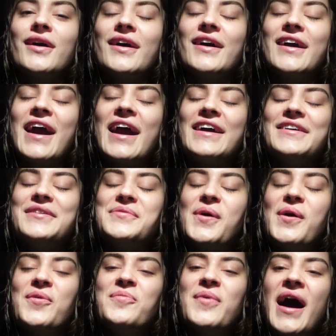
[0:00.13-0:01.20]
Okay,
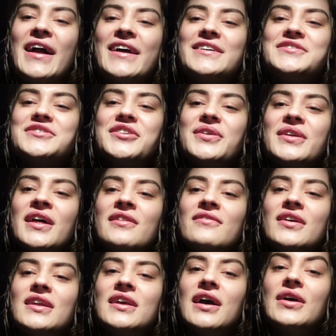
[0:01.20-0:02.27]
welcome back to another
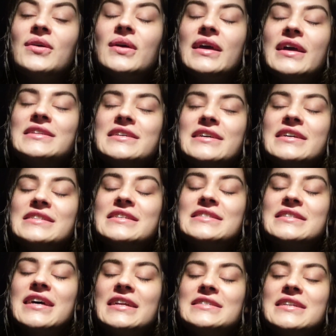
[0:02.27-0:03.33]
video. It is
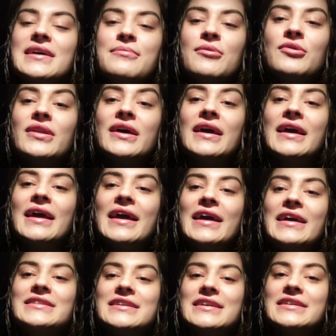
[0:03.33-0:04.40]
Saturday morning,
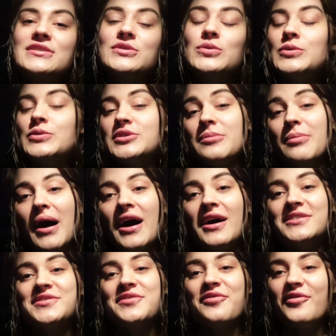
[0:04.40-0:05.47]
it is
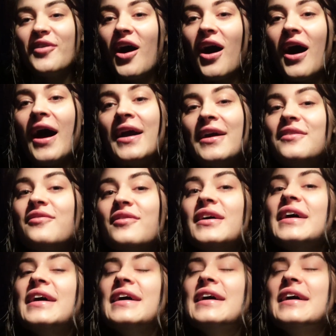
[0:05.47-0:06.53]
5:15,
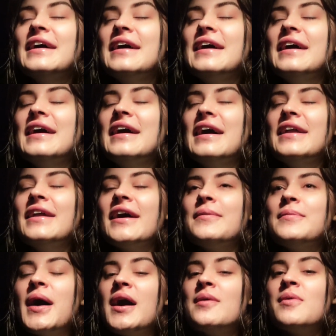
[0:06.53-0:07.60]
and I am
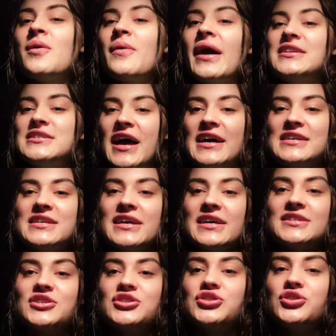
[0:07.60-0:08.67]
now on my way to
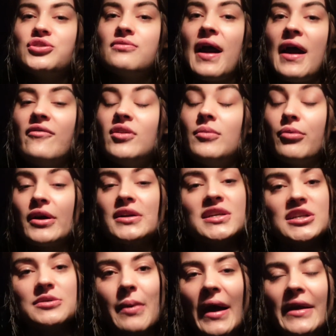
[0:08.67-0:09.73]
Essex to ref the
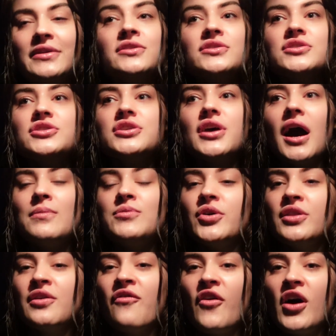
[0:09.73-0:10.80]
British bench. I'm
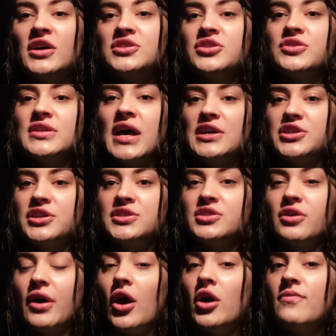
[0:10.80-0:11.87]
doing the first 2 sessions,
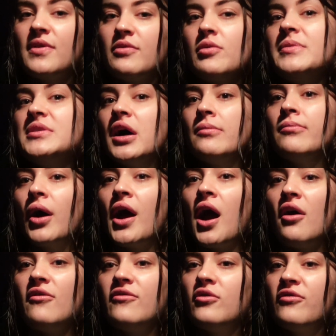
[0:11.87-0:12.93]
so hopefully we'll be done by
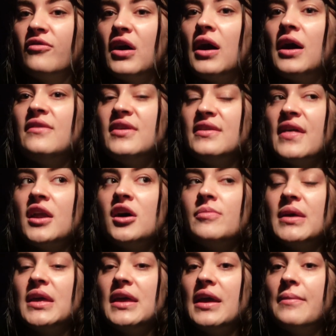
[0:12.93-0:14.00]
5:30, and then I'll
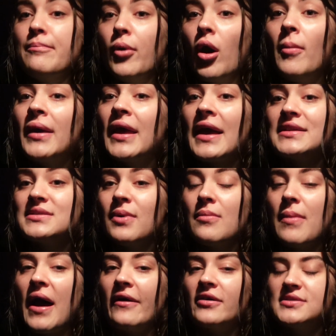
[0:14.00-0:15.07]
be bombing it to my
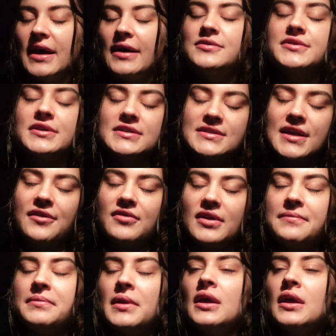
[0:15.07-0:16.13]
parents' house
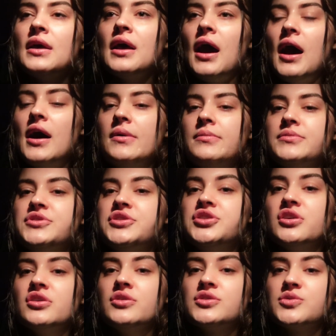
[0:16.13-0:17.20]
safely to
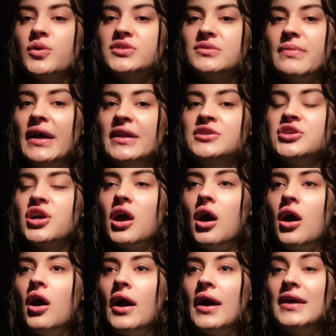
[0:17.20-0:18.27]
do squats and bench.
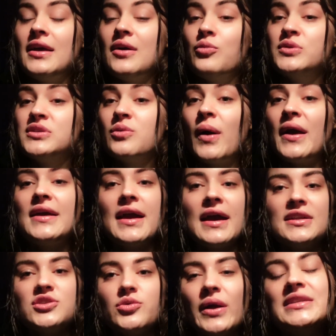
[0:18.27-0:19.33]
I was awake
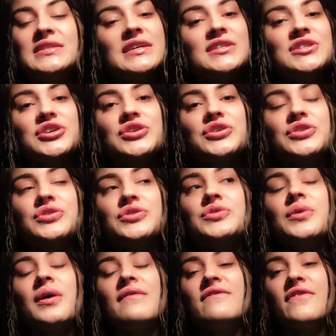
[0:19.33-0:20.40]
at
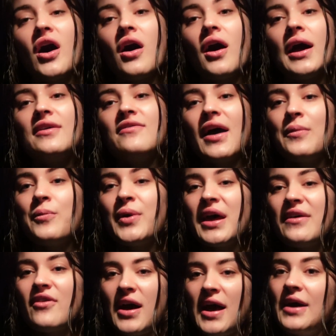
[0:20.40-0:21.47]
5:22, and
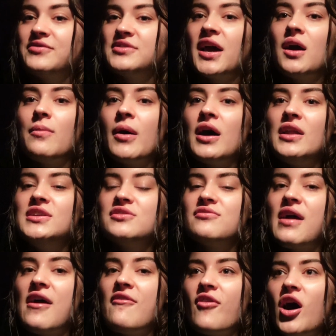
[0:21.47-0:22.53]
whenever I have to get up early to
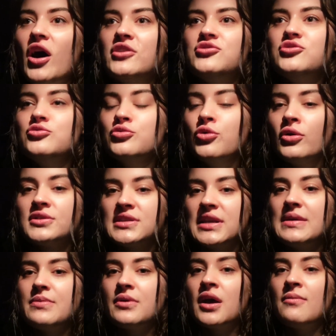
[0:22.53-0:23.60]
ref, I do not
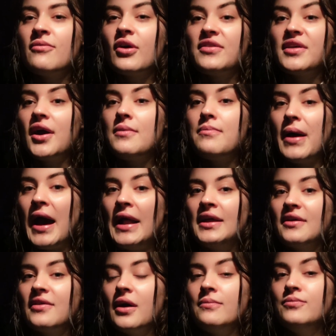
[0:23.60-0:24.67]
sleep the night before. I think I
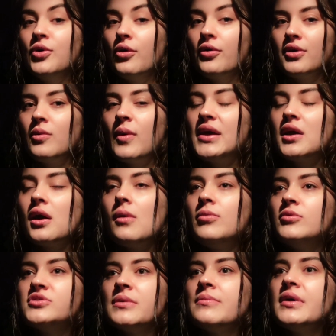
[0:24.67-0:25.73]
panic that I'm not going to wake up
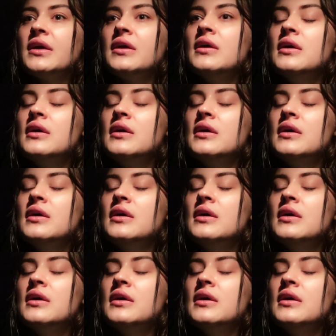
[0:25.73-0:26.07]
or something.